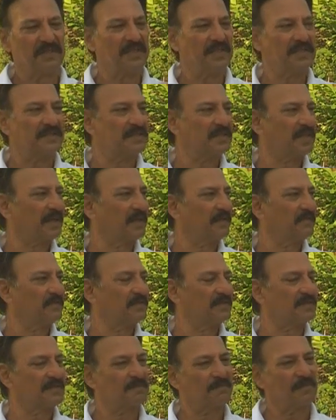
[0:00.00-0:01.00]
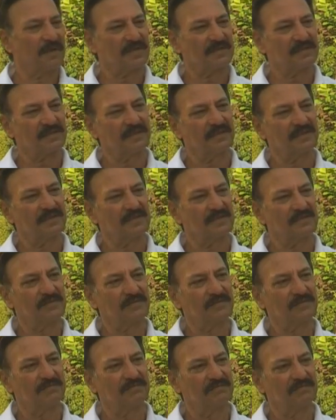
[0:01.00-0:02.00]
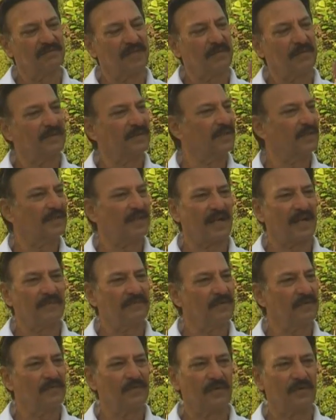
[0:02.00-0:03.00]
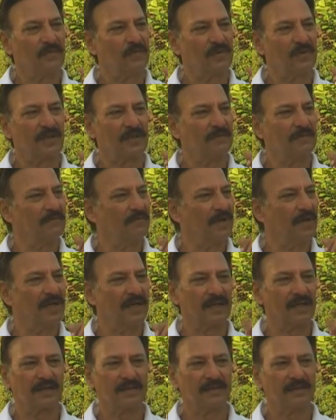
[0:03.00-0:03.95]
Each second which is passing, there's no, the time won't come back.